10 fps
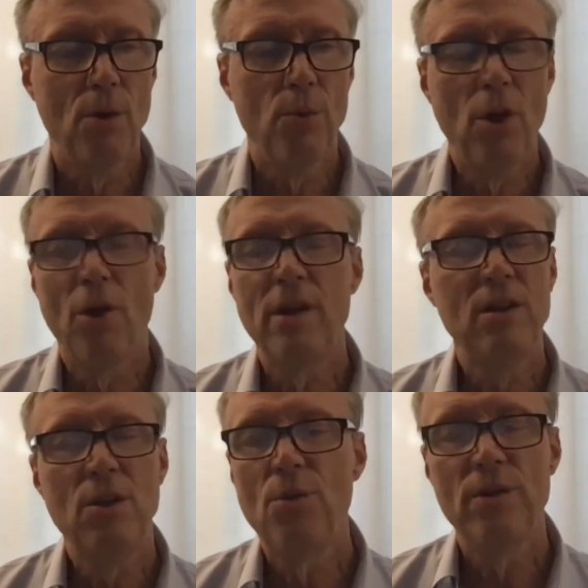we already
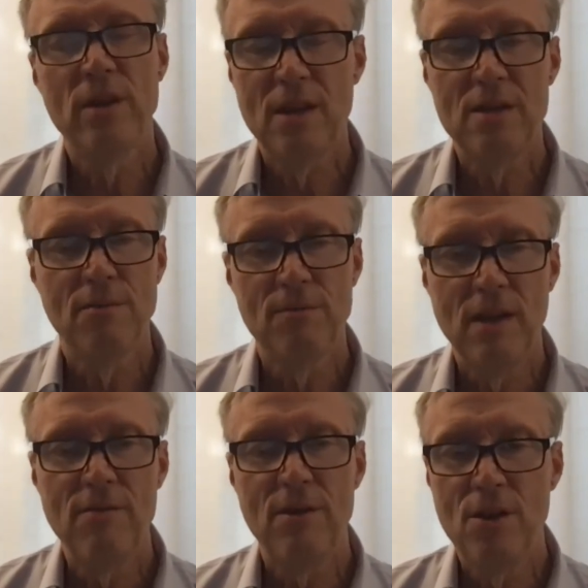knew in the days of
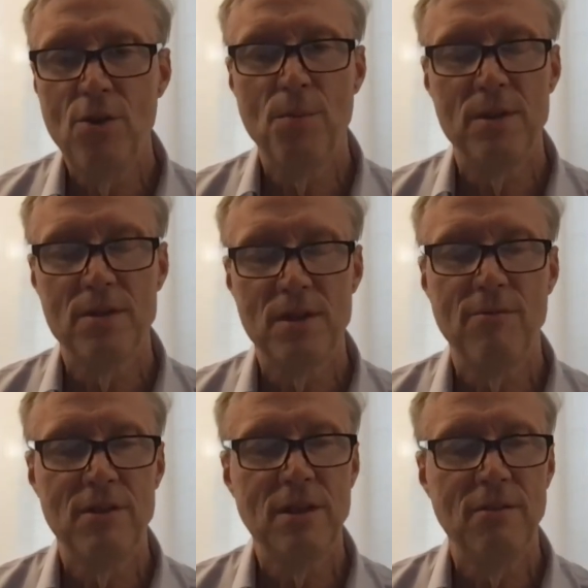David Hume in
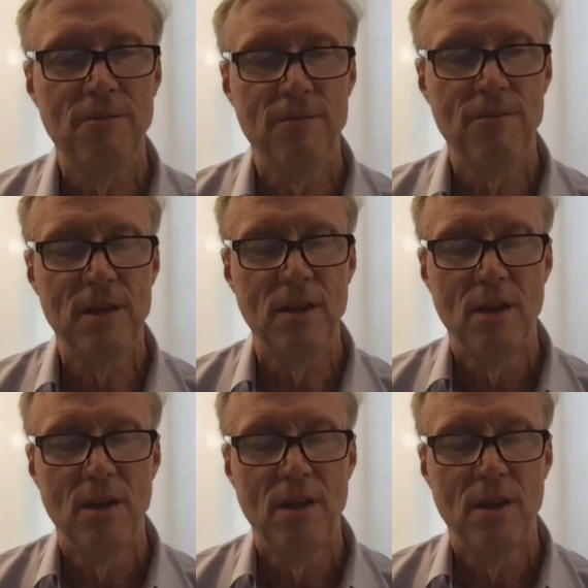1750.